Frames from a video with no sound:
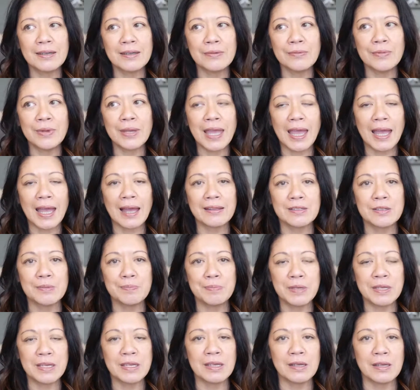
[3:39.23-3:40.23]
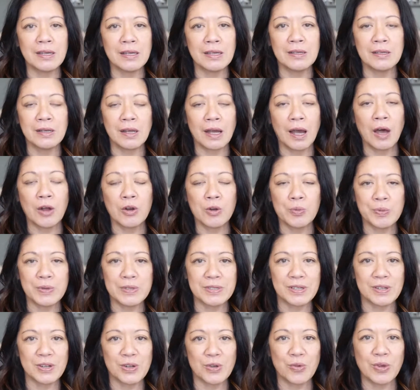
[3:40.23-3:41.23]
we had to be in
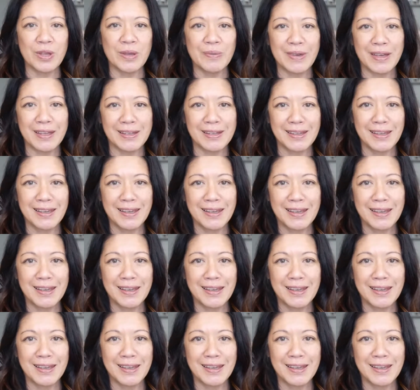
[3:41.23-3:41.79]
100% agreement.